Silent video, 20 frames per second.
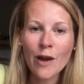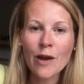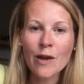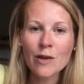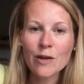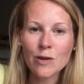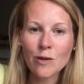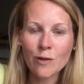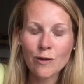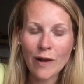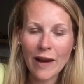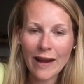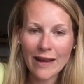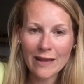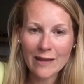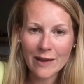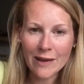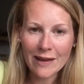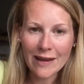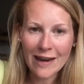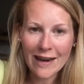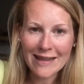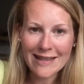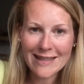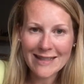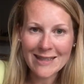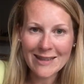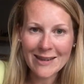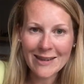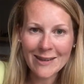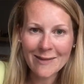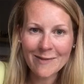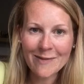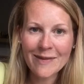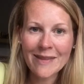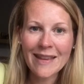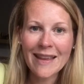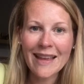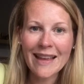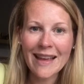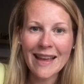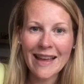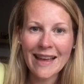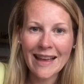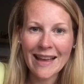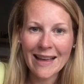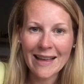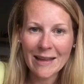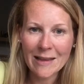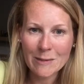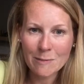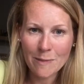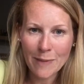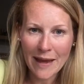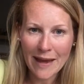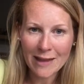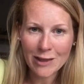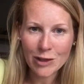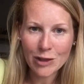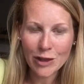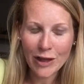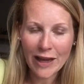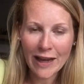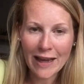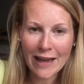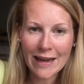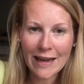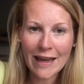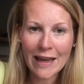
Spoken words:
So write down the answer as best you can.